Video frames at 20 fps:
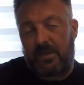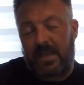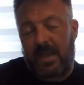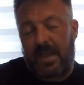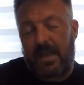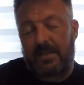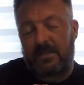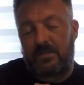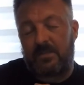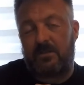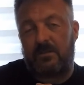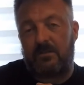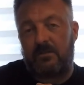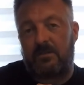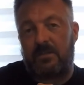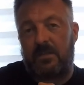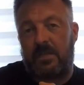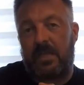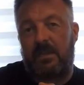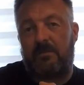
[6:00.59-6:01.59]
can to
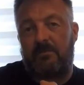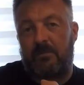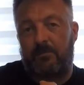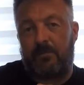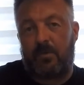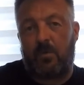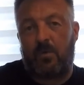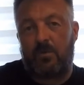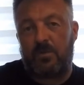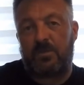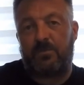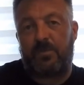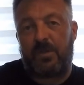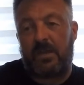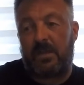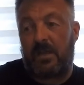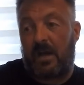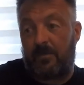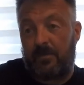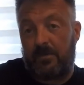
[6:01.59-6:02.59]
to keep the board
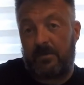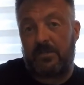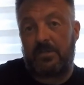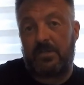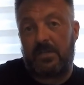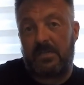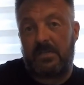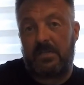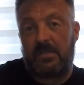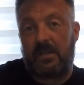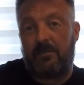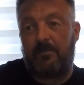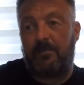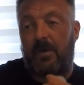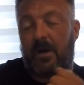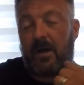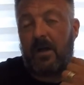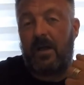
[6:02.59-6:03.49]
speed up and sheet it in, but